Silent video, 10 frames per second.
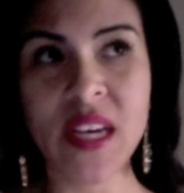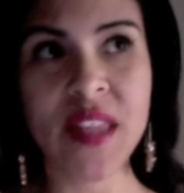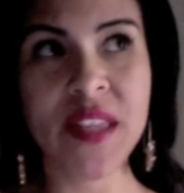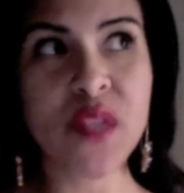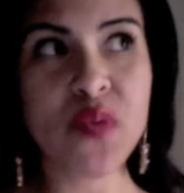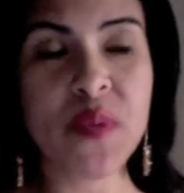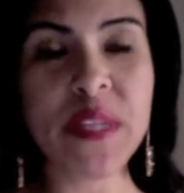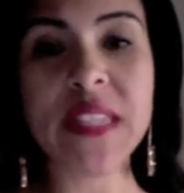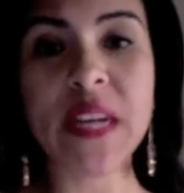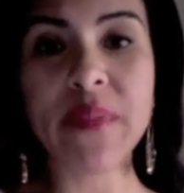This would
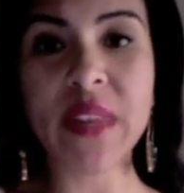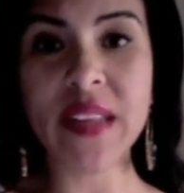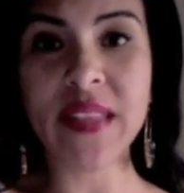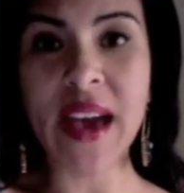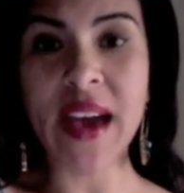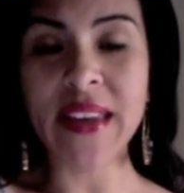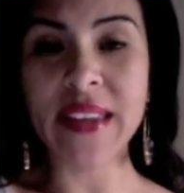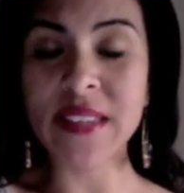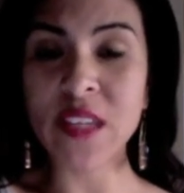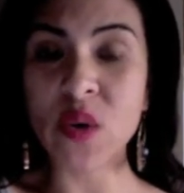be something that
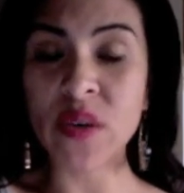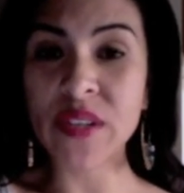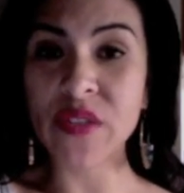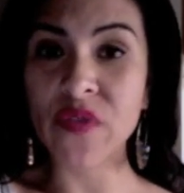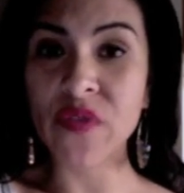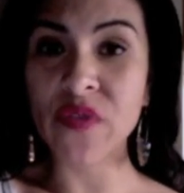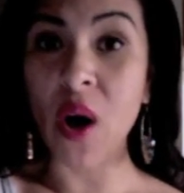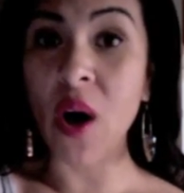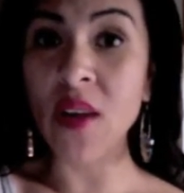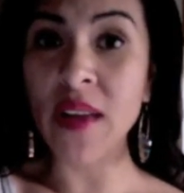isn't going to
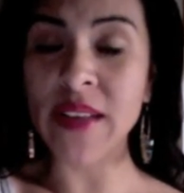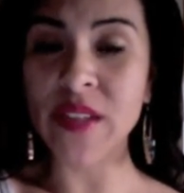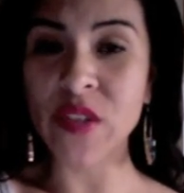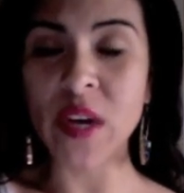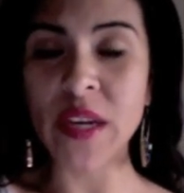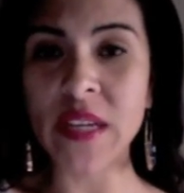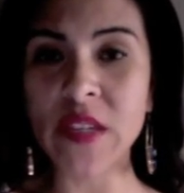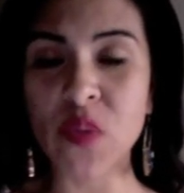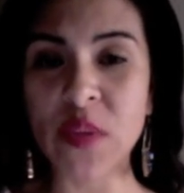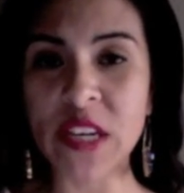fall as you're running,
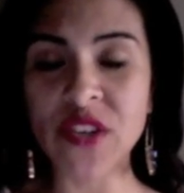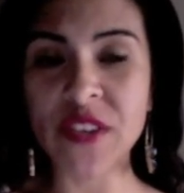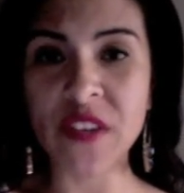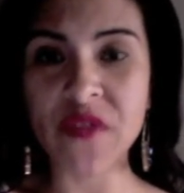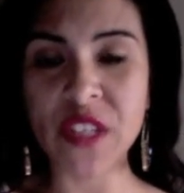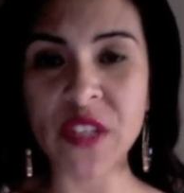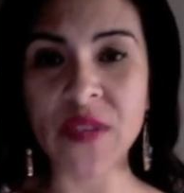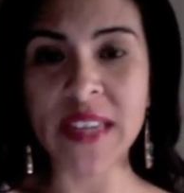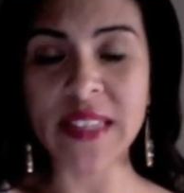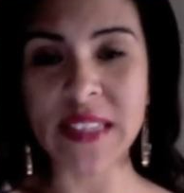so make sure that it fits you
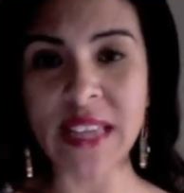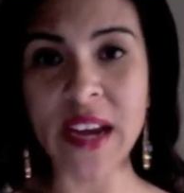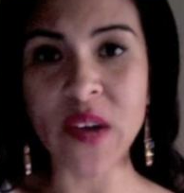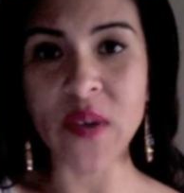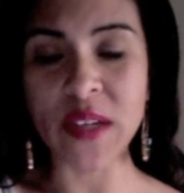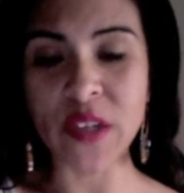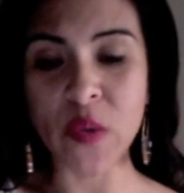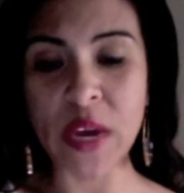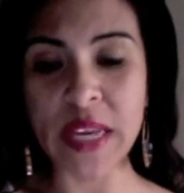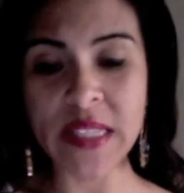nice and tight around your
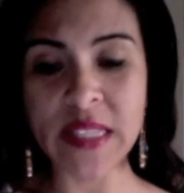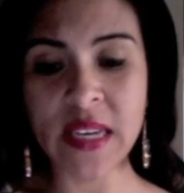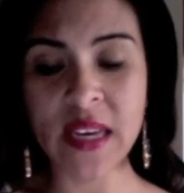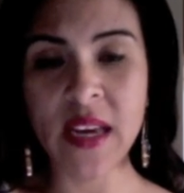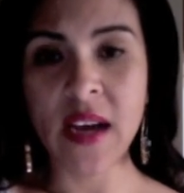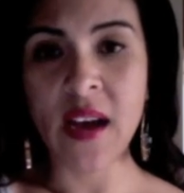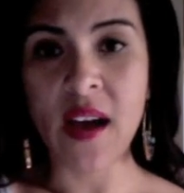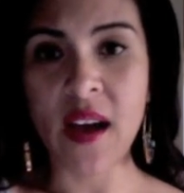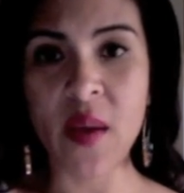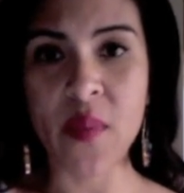waist.
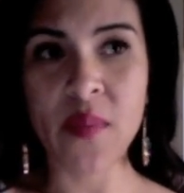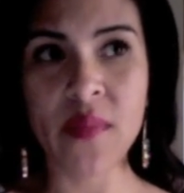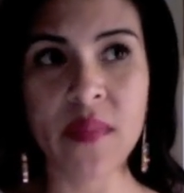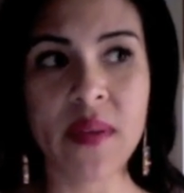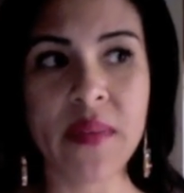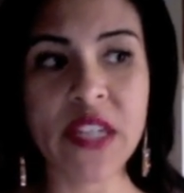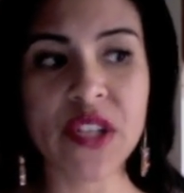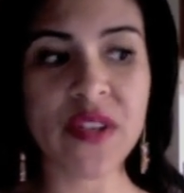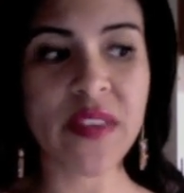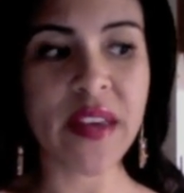Make
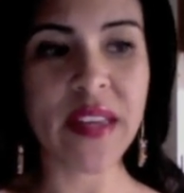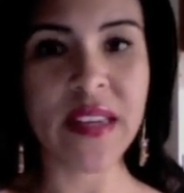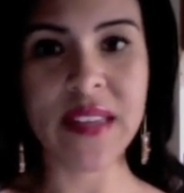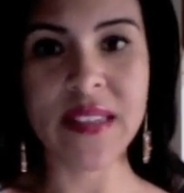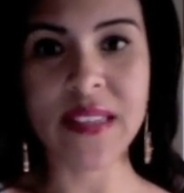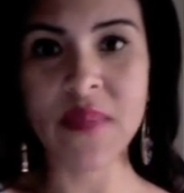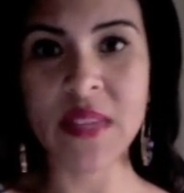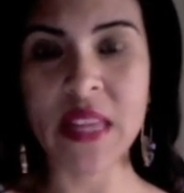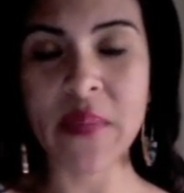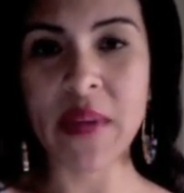sure that it is
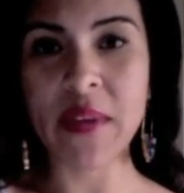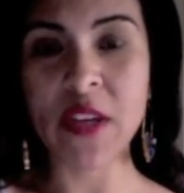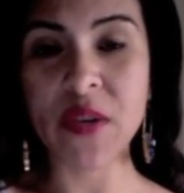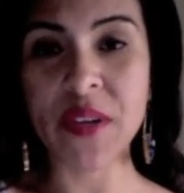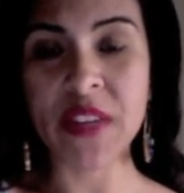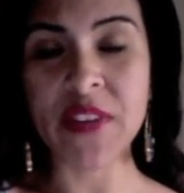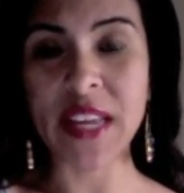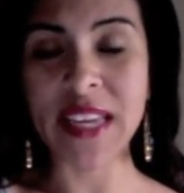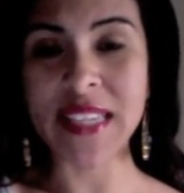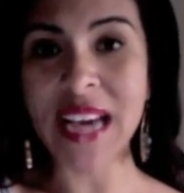something that maybe you could even
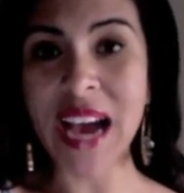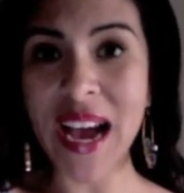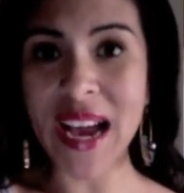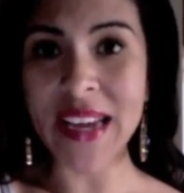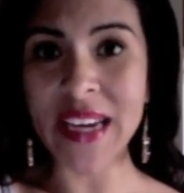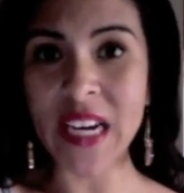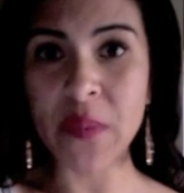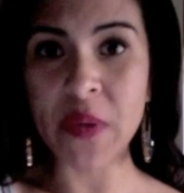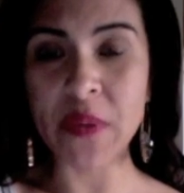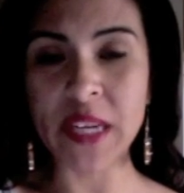like tie
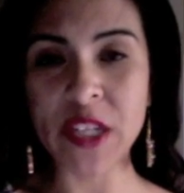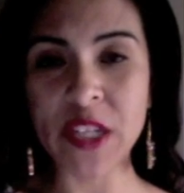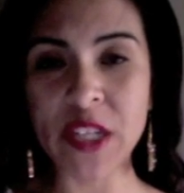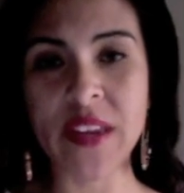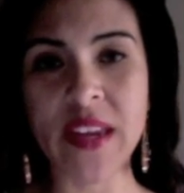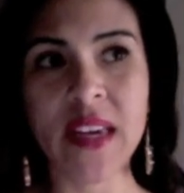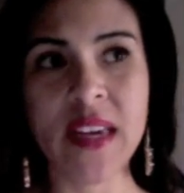up, and make sure that